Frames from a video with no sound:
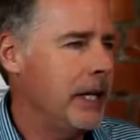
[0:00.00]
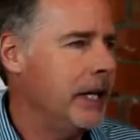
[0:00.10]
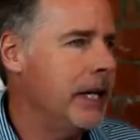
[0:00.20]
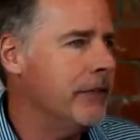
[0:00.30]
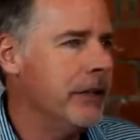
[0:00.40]

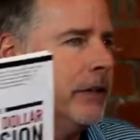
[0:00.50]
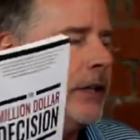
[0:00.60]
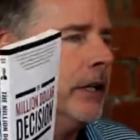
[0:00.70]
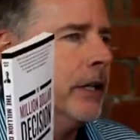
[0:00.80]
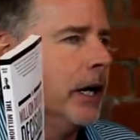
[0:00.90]

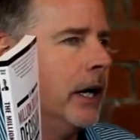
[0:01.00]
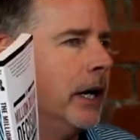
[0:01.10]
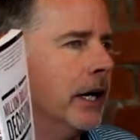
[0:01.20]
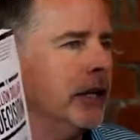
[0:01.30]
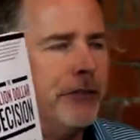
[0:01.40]
even
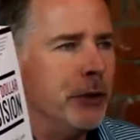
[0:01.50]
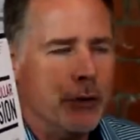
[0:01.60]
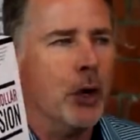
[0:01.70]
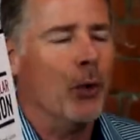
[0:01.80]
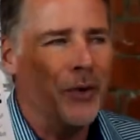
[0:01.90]
uh, if you
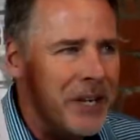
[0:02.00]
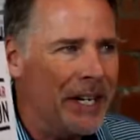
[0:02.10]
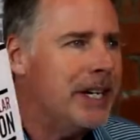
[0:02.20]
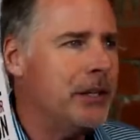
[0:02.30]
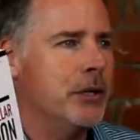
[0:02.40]
don't
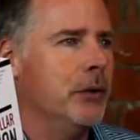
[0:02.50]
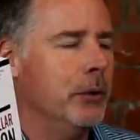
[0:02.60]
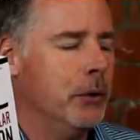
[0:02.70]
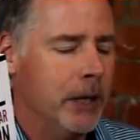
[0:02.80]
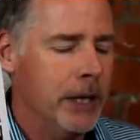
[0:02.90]
need
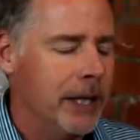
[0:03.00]
to,